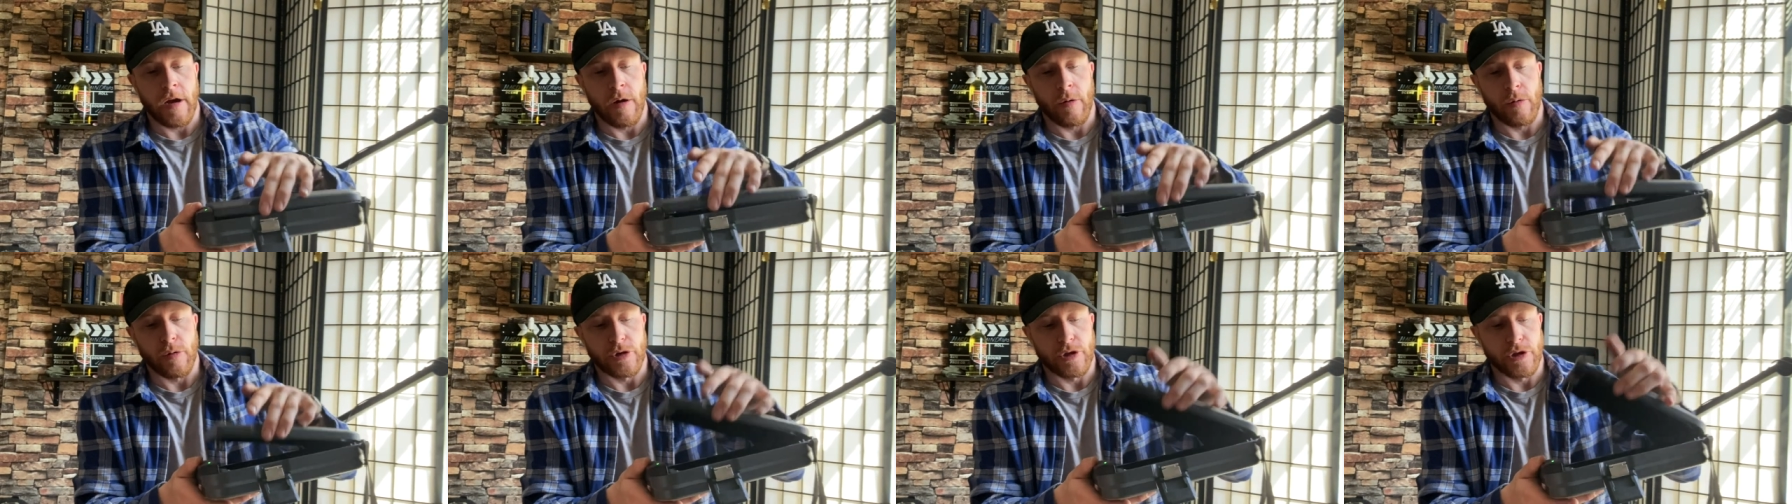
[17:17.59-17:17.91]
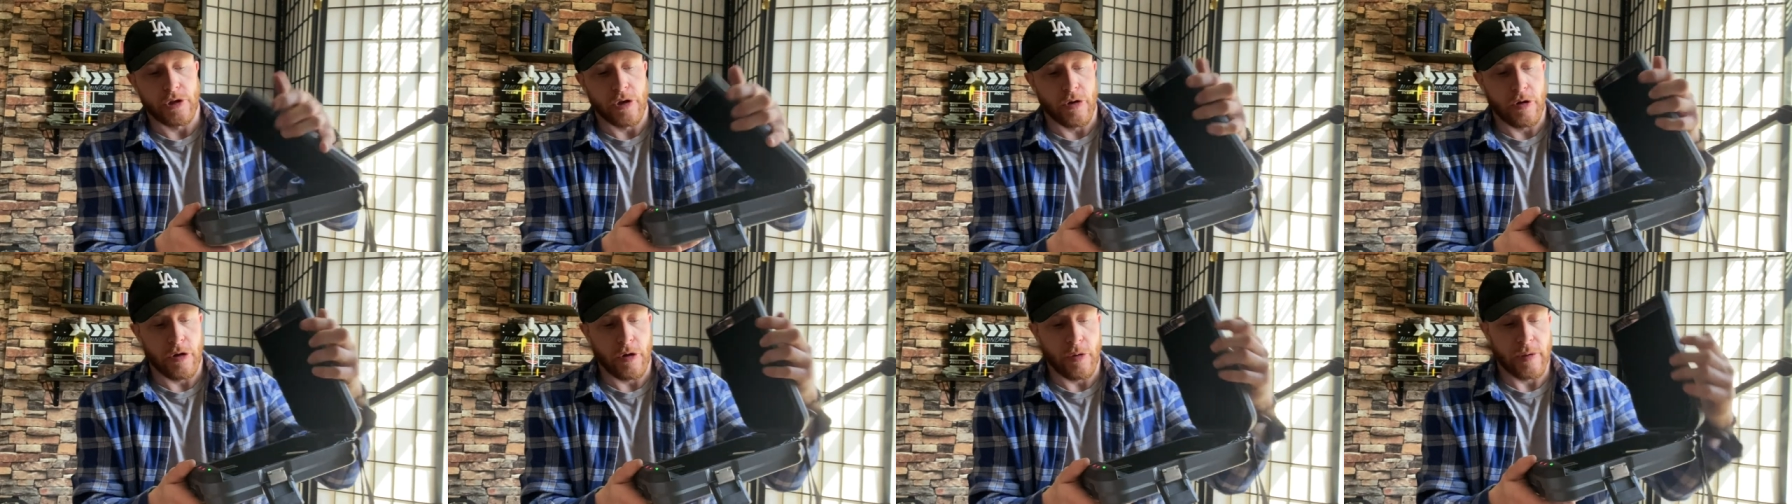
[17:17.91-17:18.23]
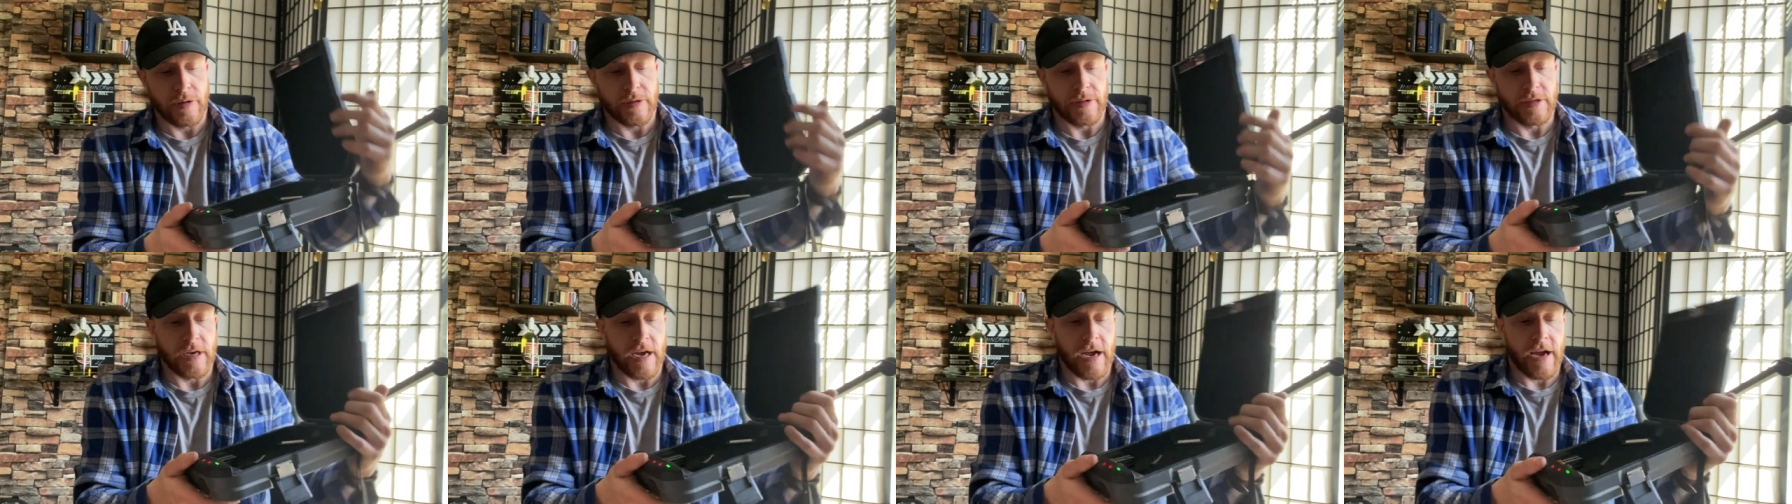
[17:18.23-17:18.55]
I will show you
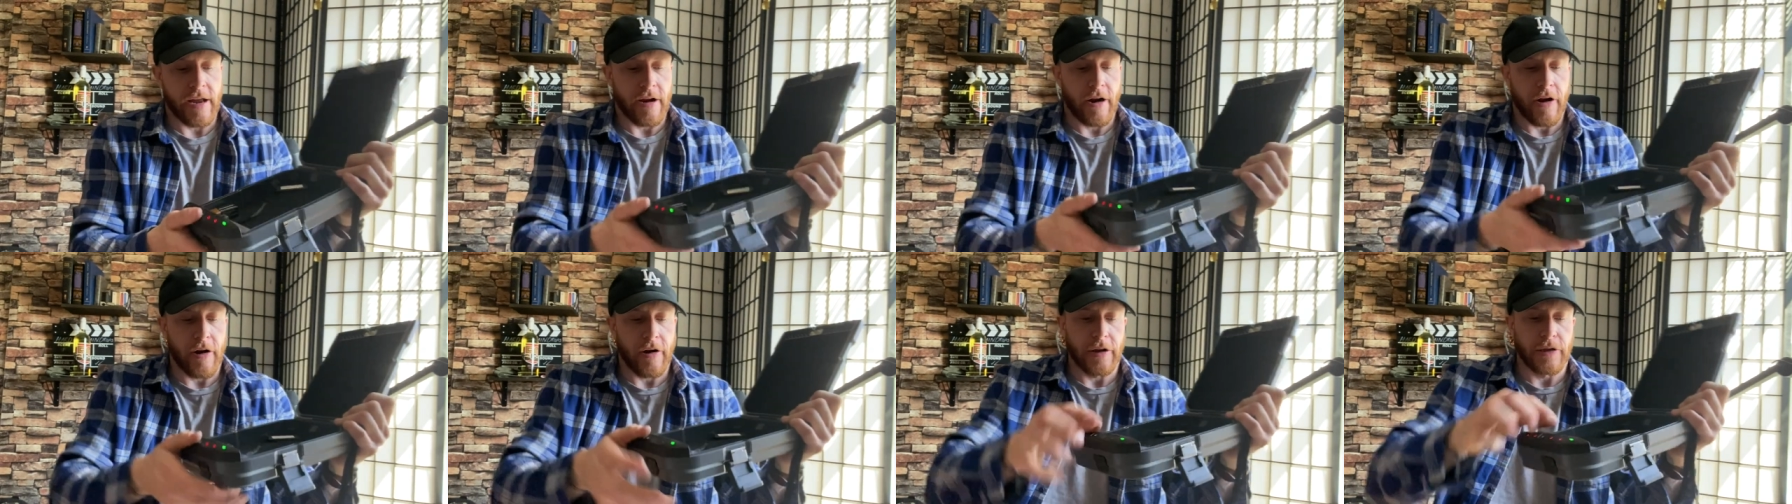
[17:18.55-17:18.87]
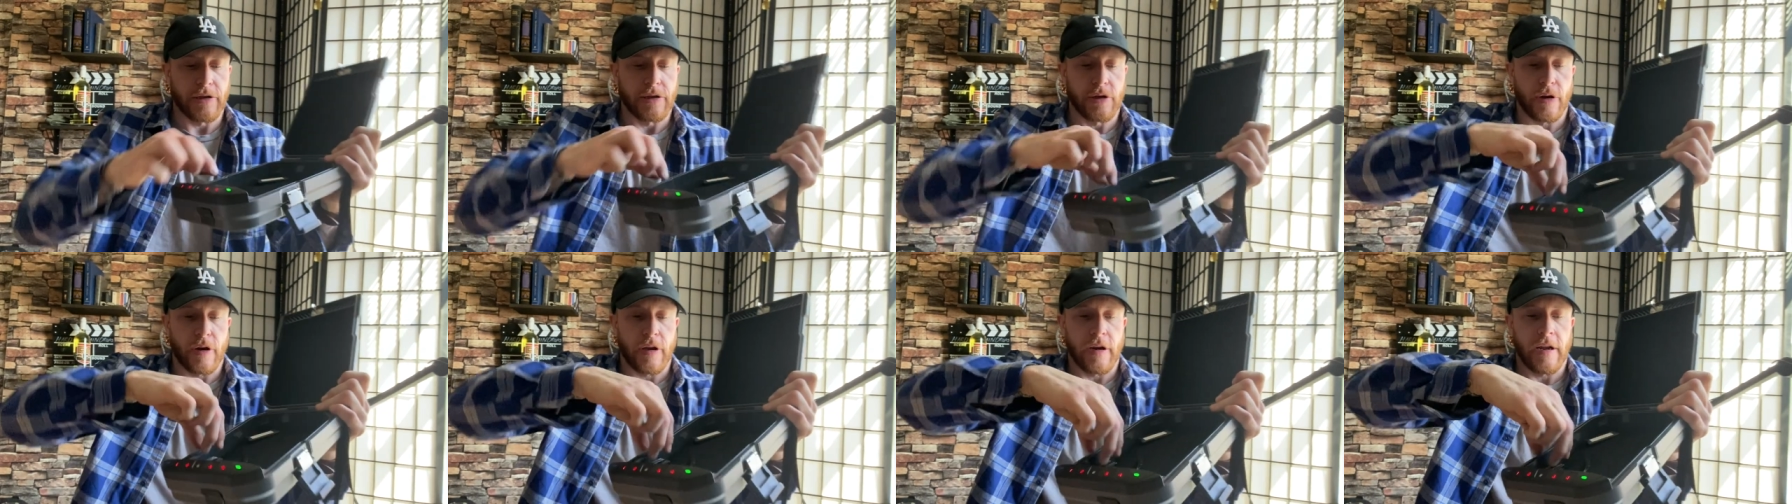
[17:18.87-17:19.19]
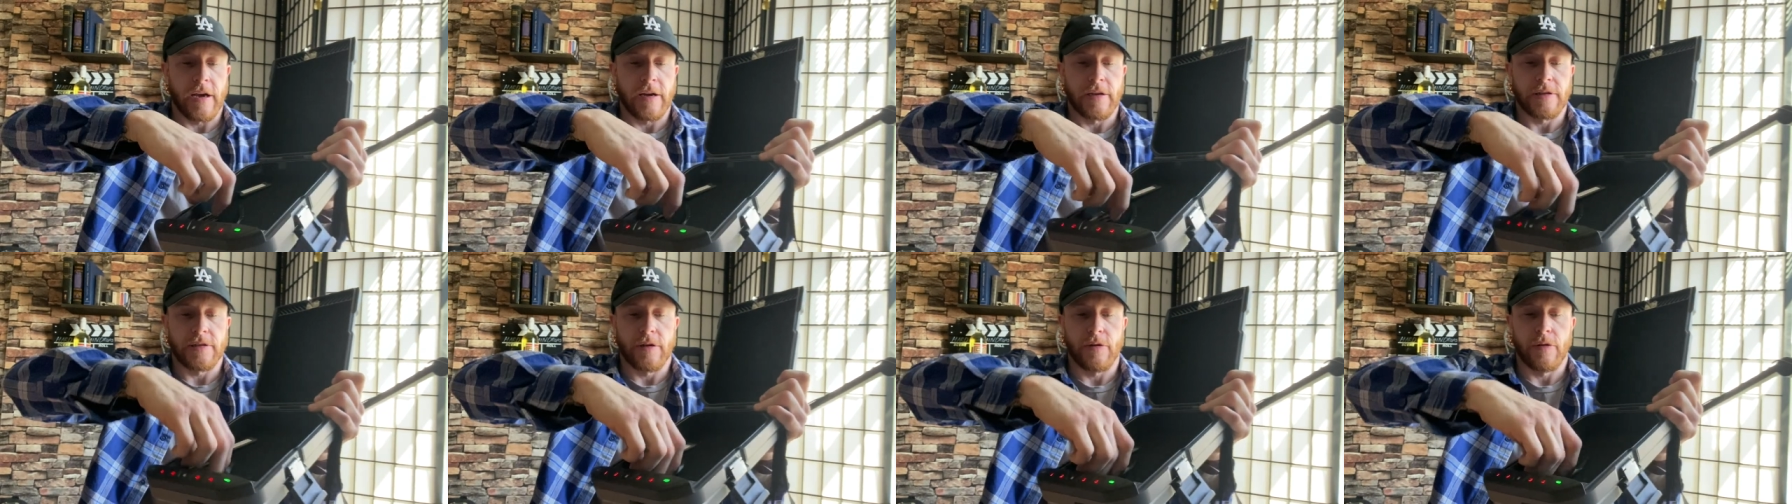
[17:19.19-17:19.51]
inside. I already took it
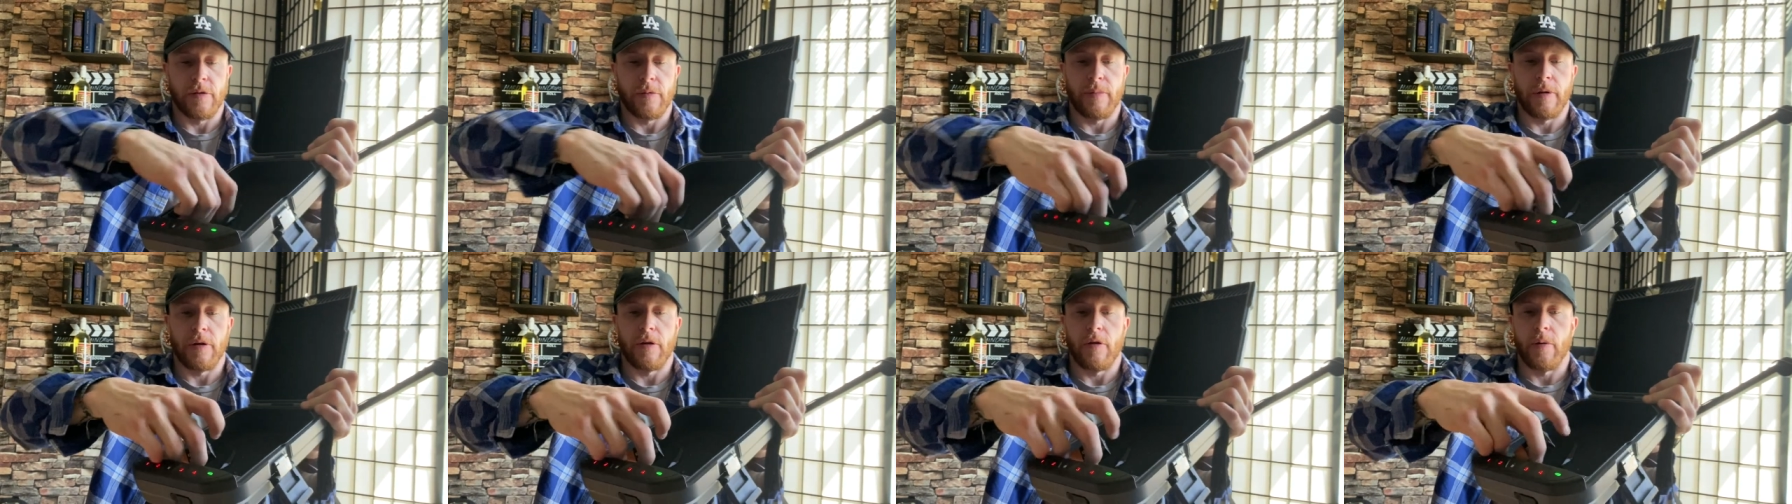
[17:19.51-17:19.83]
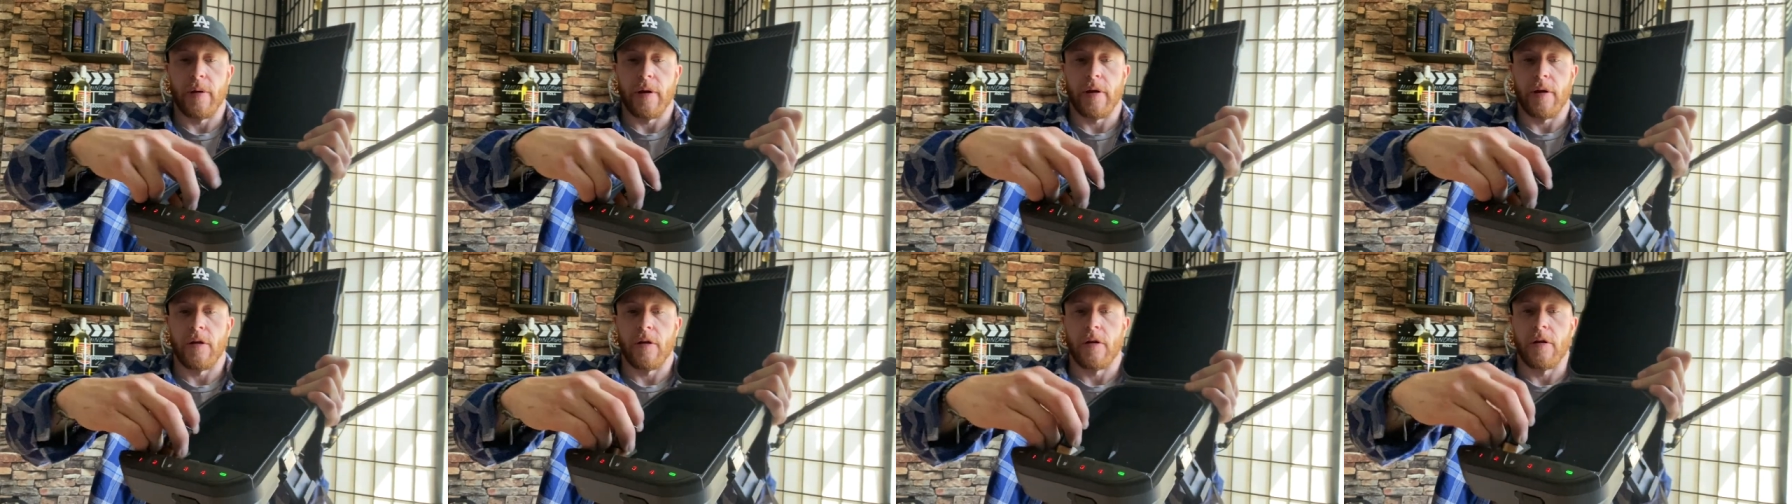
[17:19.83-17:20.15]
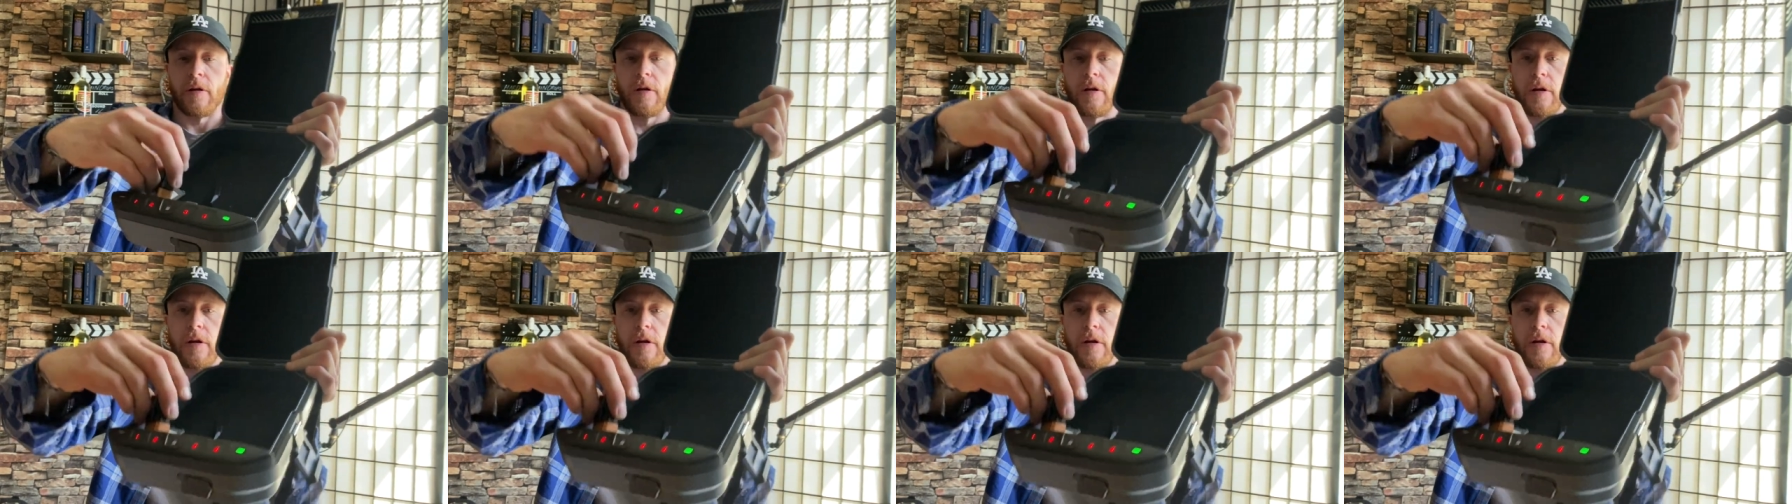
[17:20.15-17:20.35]
out so it'll be quicker.